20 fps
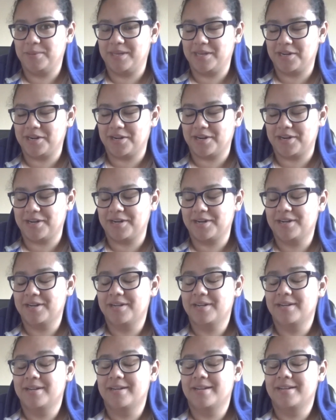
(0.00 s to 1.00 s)
Me, Her.
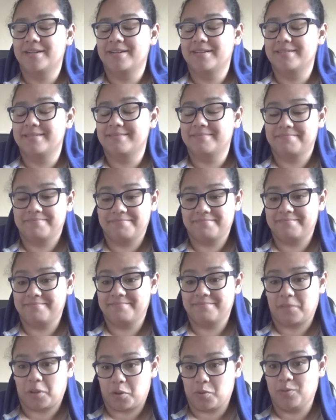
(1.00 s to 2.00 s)

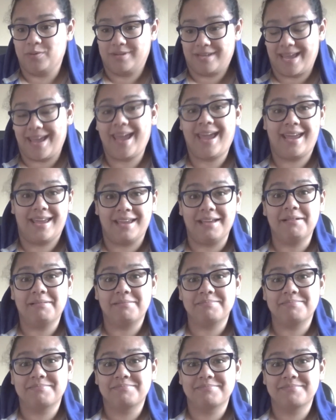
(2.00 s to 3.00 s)
Okay,
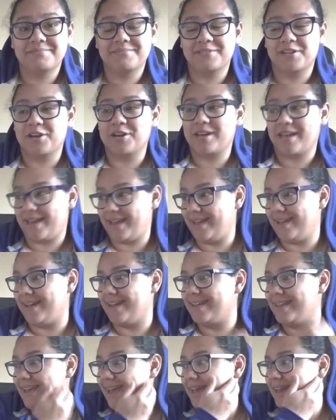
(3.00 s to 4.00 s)
I
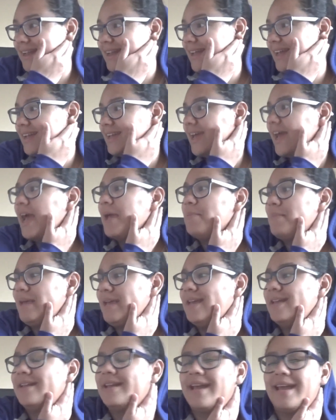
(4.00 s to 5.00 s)
get it. I
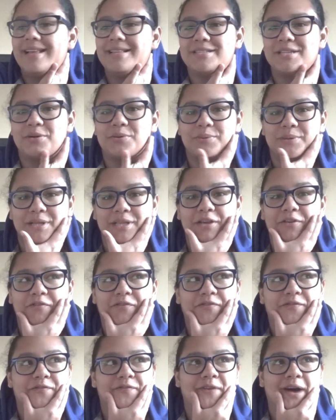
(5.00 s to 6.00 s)
mean, it's a
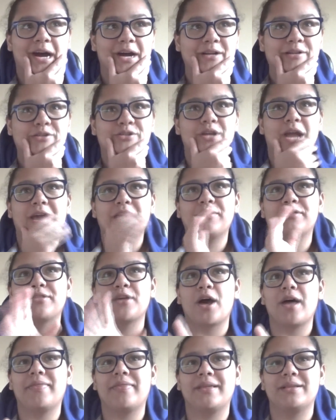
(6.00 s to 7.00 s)
really fun show. I
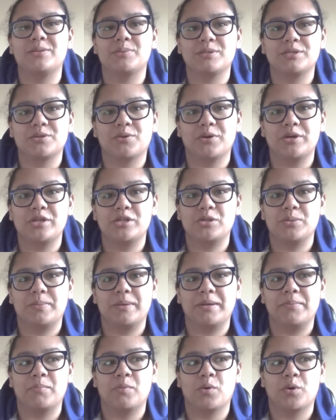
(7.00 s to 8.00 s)
thought this was going to
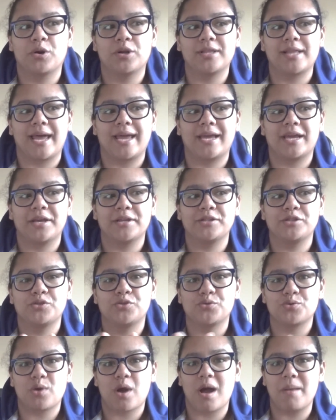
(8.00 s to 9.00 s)
be more like a
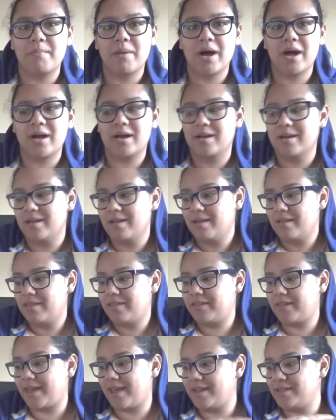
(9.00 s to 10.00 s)
drama
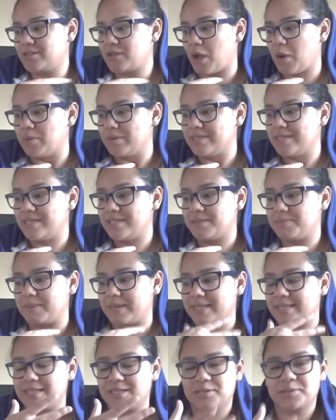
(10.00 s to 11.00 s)
thing, so I wasn't
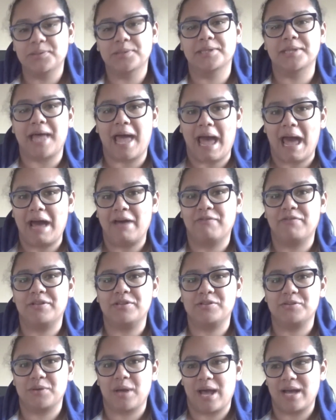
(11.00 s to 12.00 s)
expecting to laugh
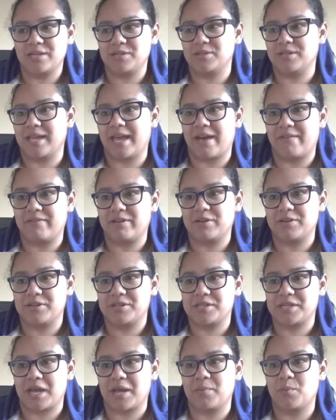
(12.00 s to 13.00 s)
and to actually have a
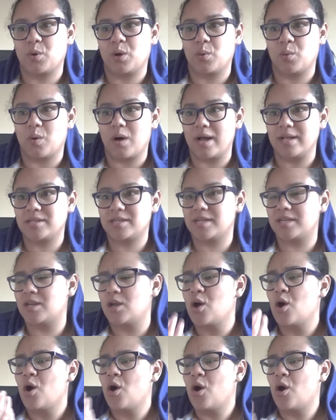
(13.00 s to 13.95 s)
good time while watching.